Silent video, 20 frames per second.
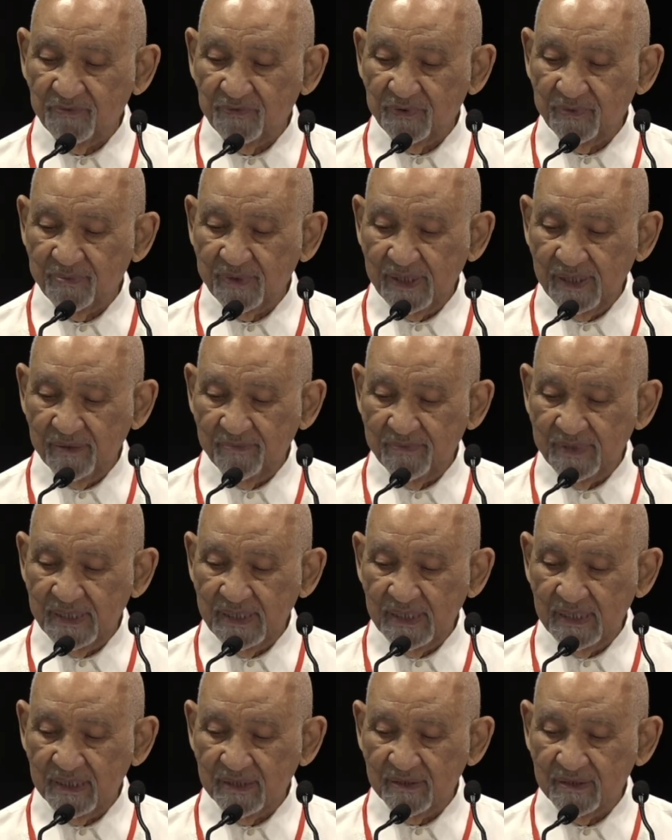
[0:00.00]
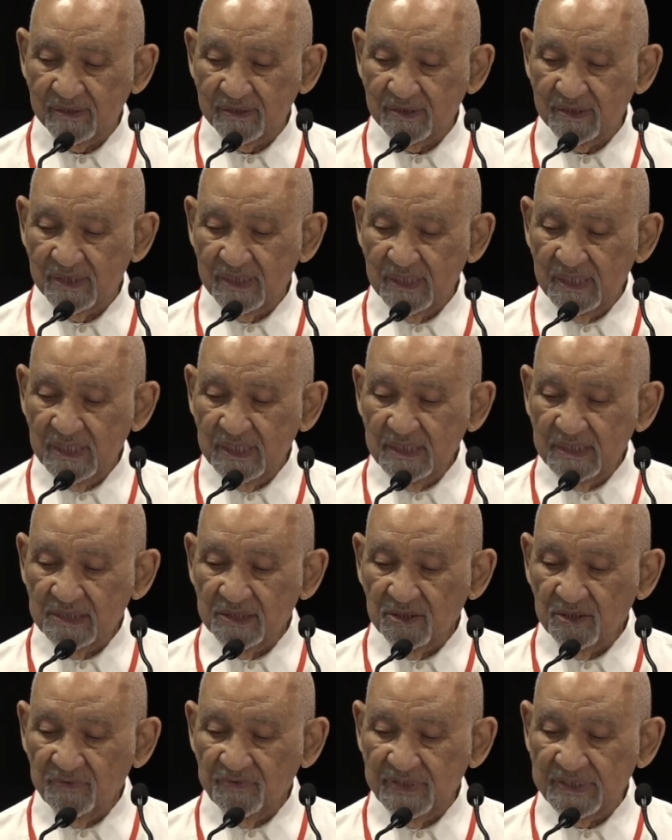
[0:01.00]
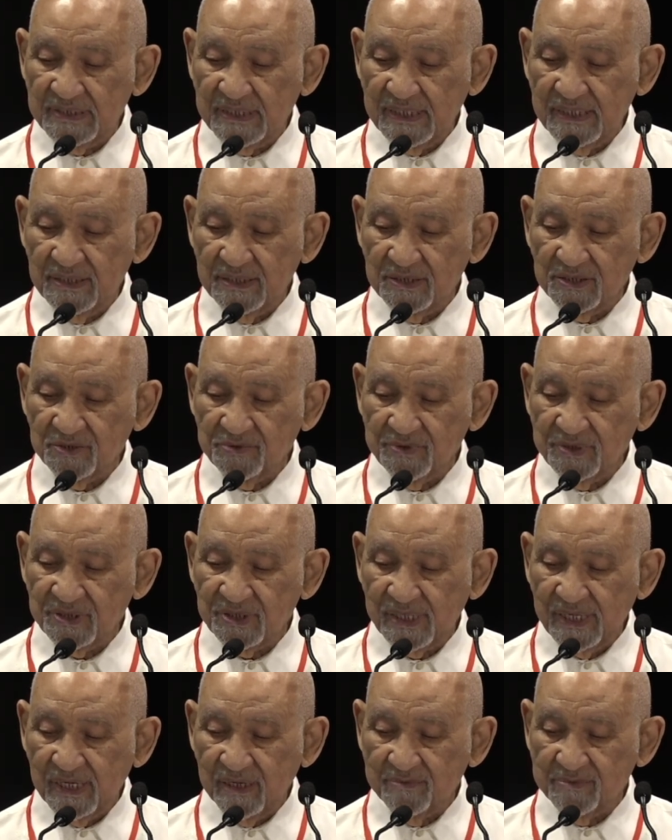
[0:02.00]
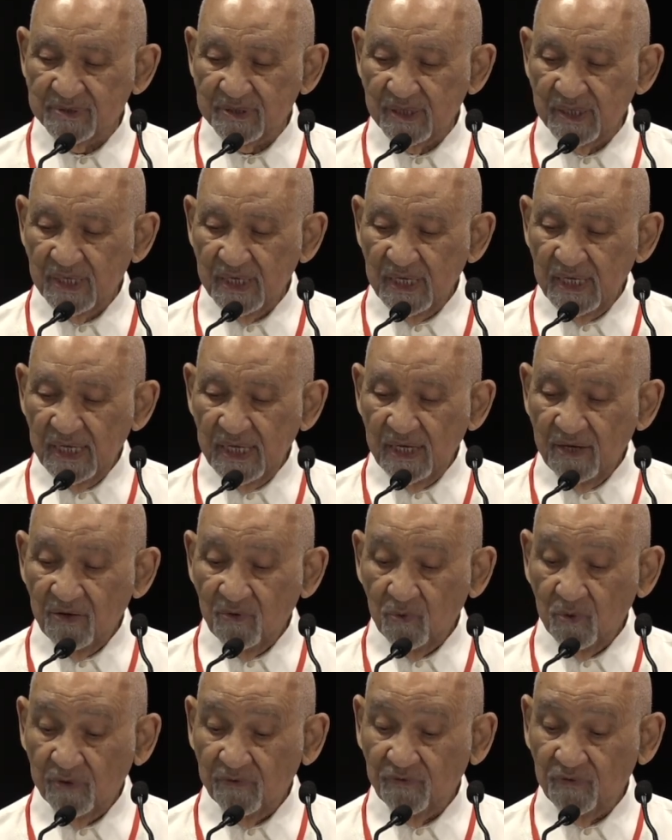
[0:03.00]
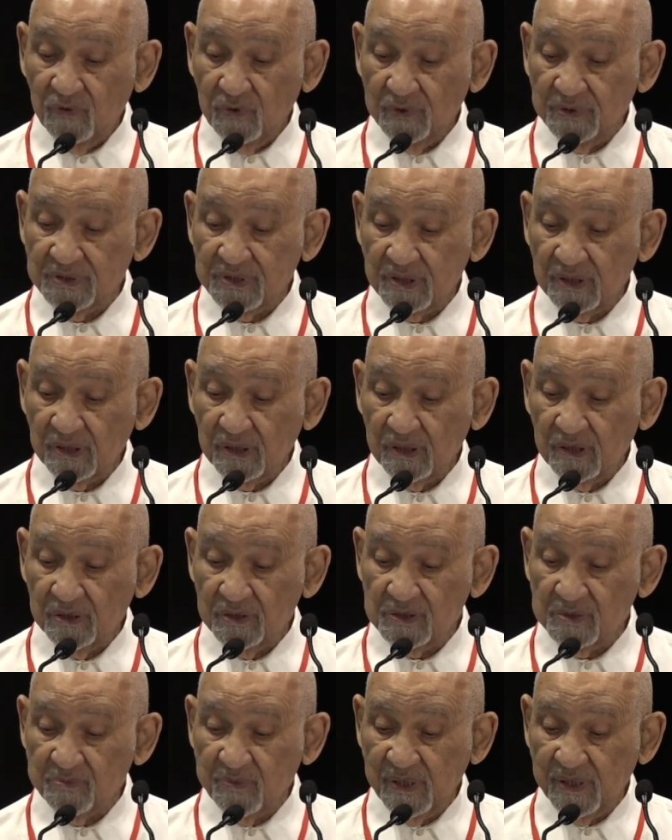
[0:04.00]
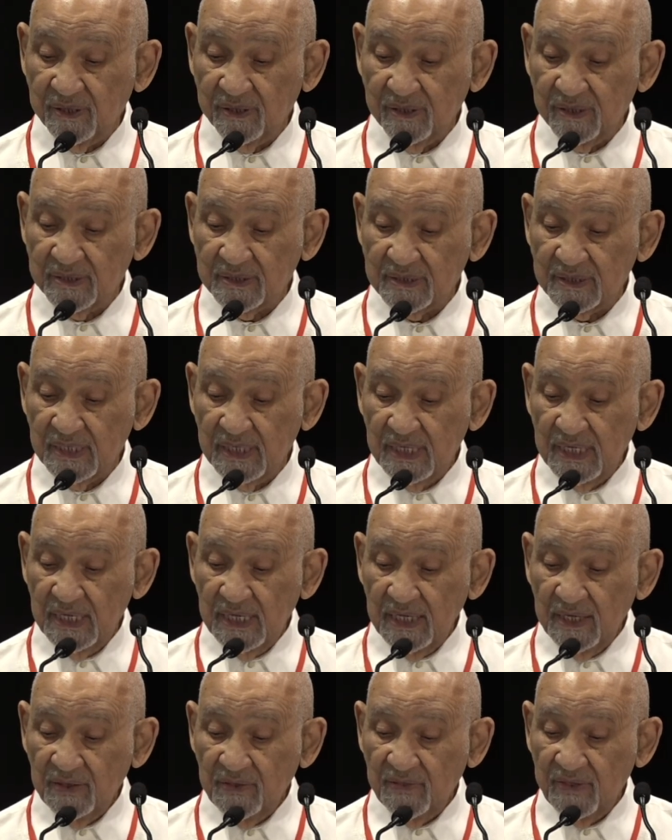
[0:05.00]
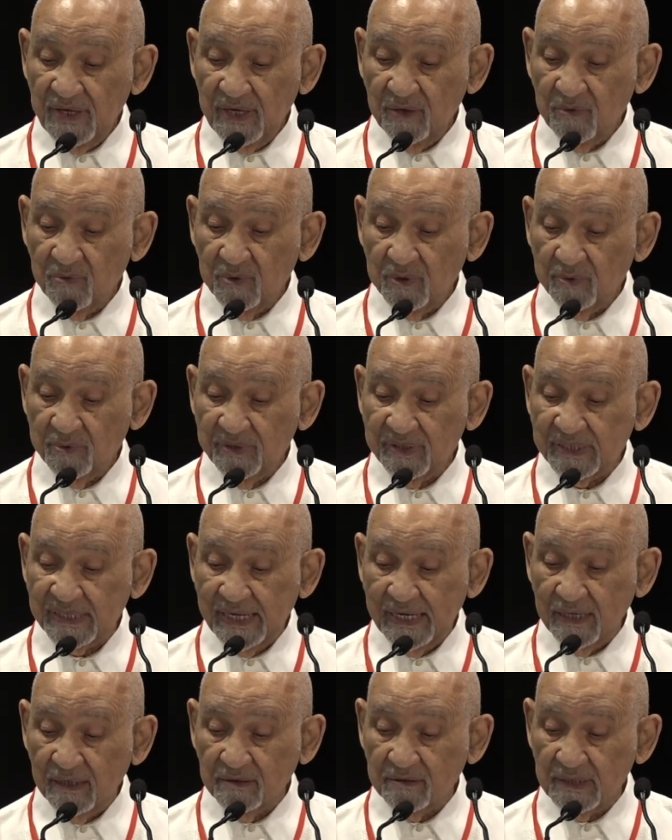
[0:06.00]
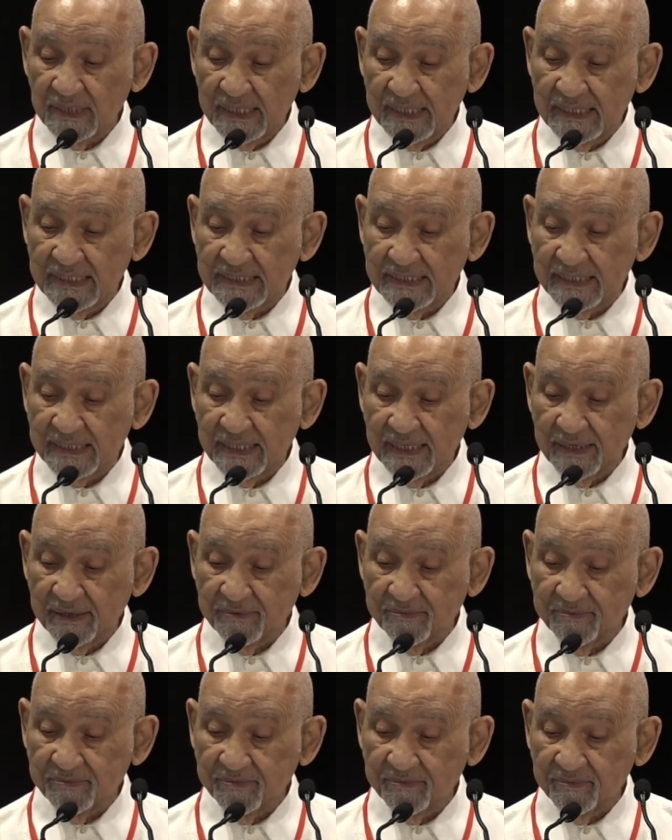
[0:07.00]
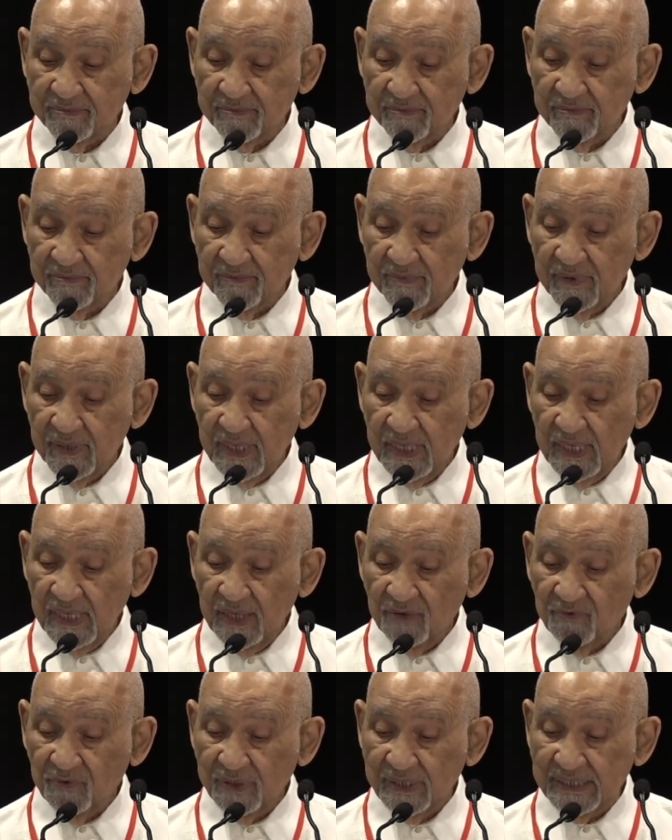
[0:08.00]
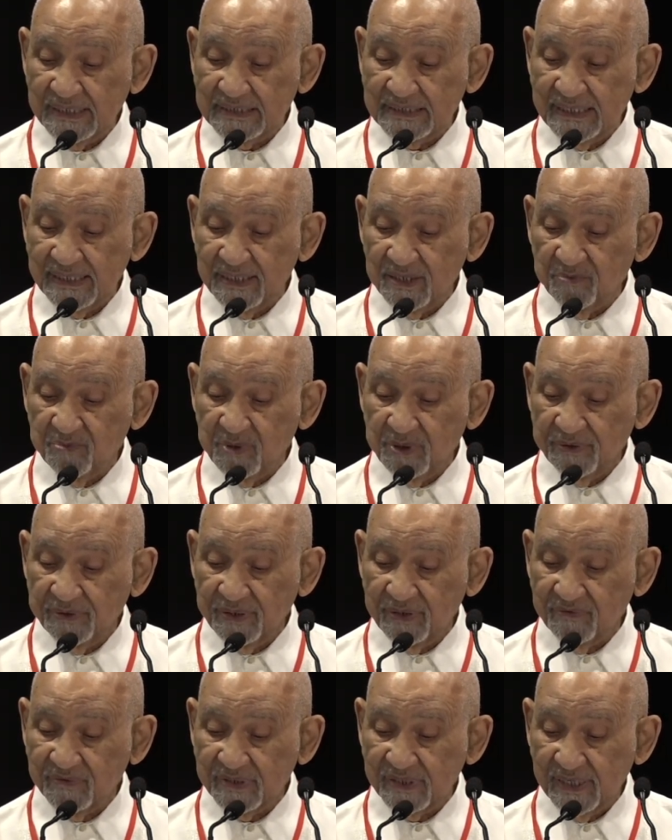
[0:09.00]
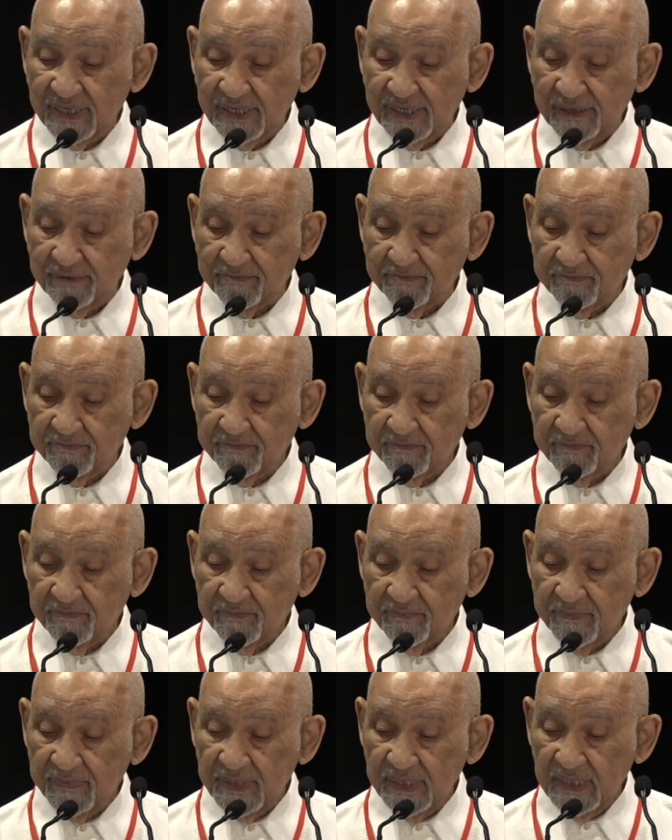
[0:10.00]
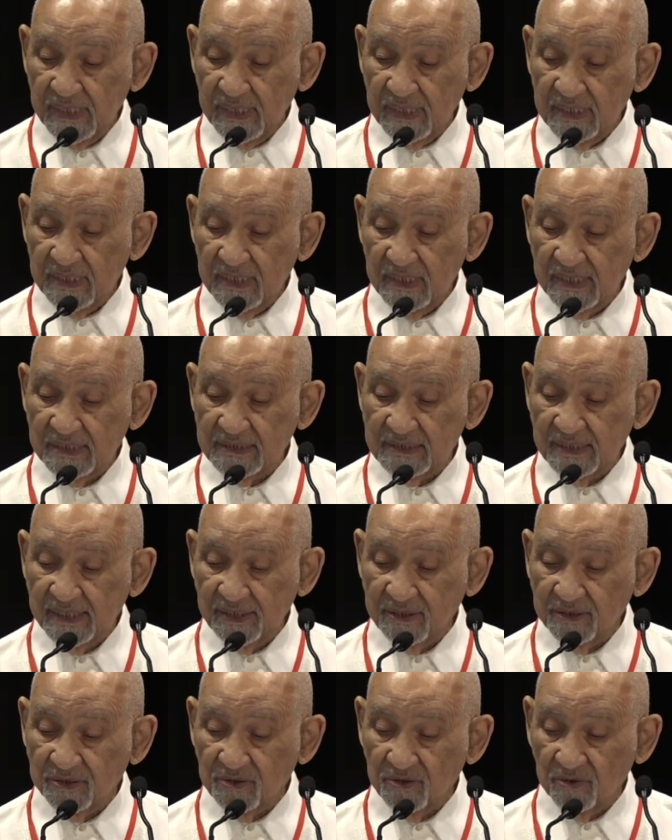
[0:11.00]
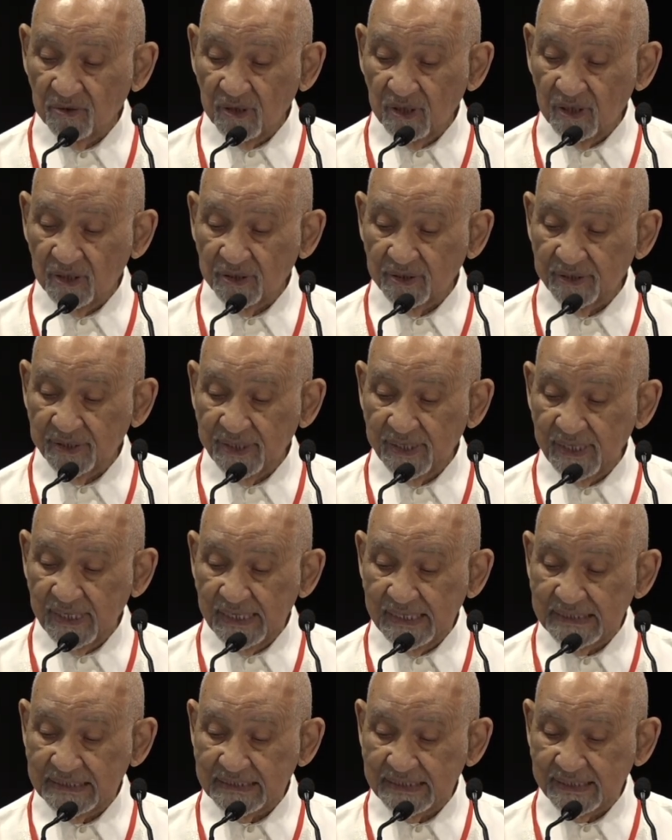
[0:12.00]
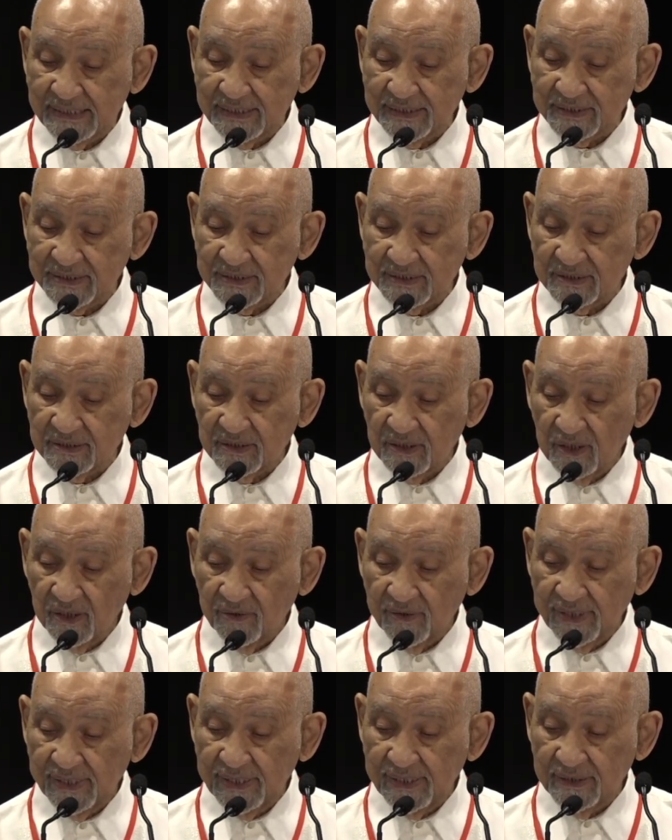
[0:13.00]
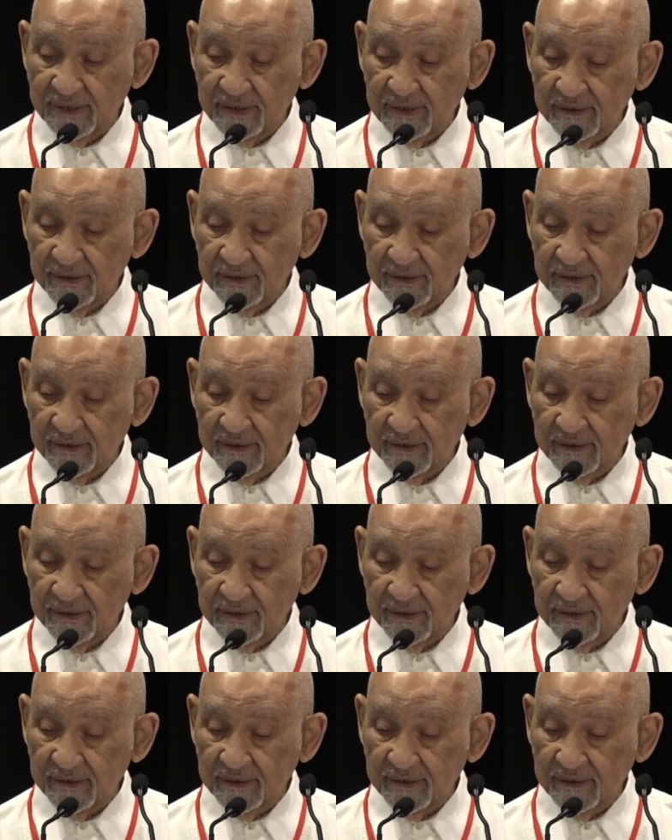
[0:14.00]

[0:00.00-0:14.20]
for me? Many of the service industry jobs were forced to close because they were without income for an extended period of time. Thus, they could no longer exist, all right?